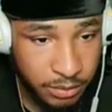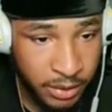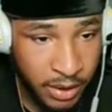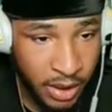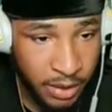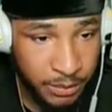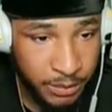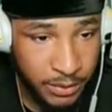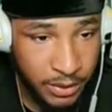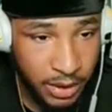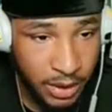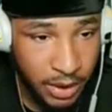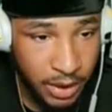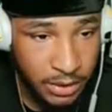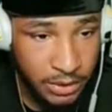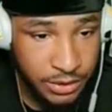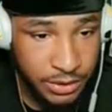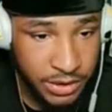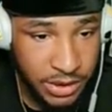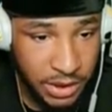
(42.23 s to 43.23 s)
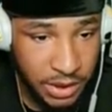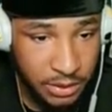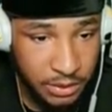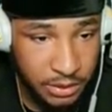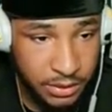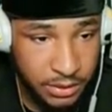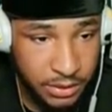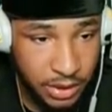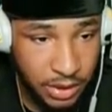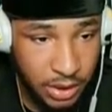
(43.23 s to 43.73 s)
piping hot
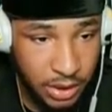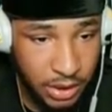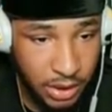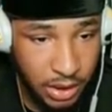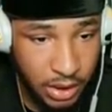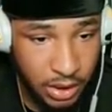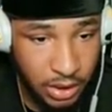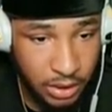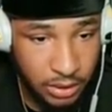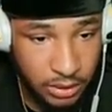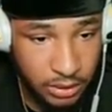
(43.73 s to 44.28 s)
shower. Da da da.